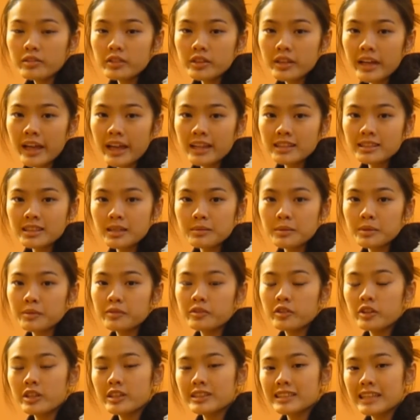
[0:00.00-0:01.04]
for the enzyme to be
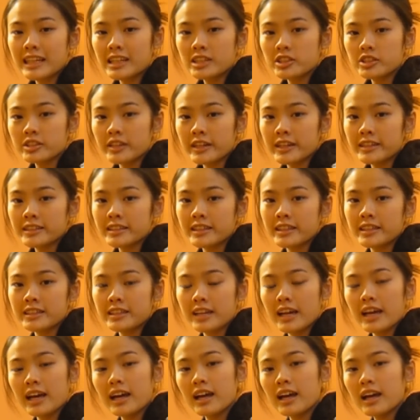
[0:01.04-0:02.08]
fully
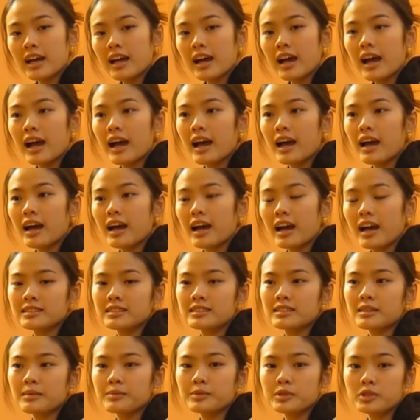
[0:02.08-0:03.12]
saturated,
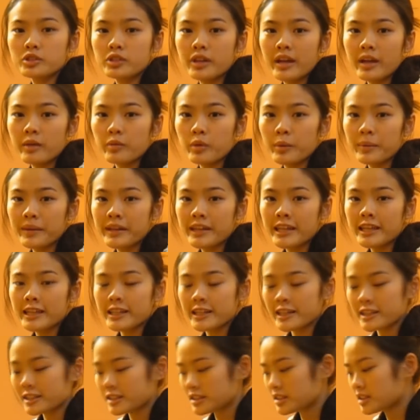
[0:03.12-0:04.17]
substrate will be
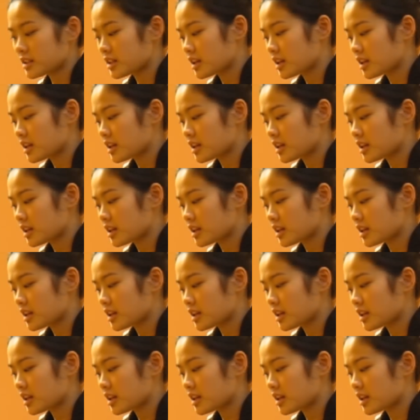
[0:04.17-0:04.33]
needed.